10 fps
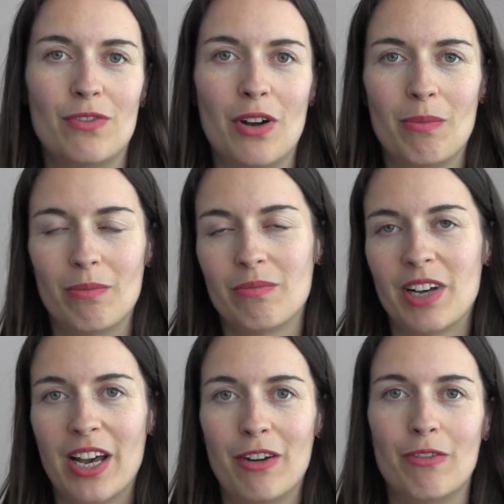from
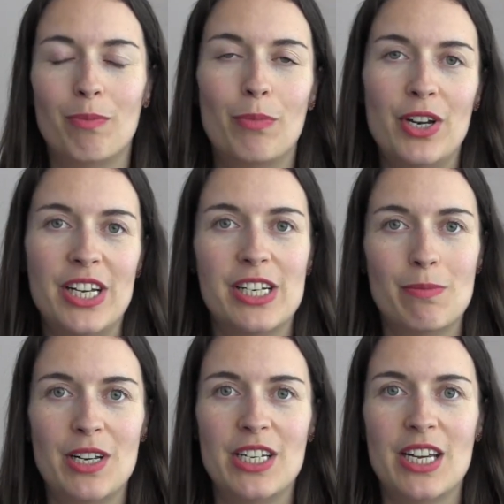kind of
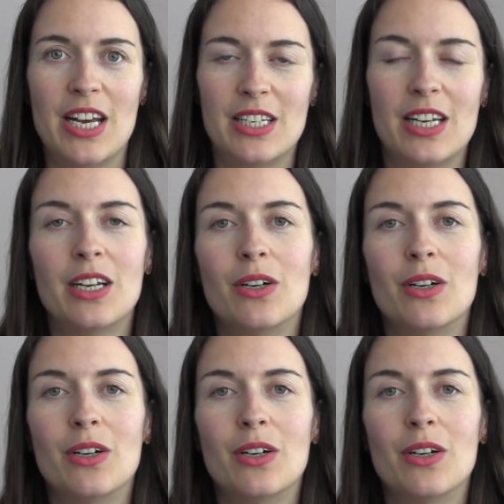pre-intermediate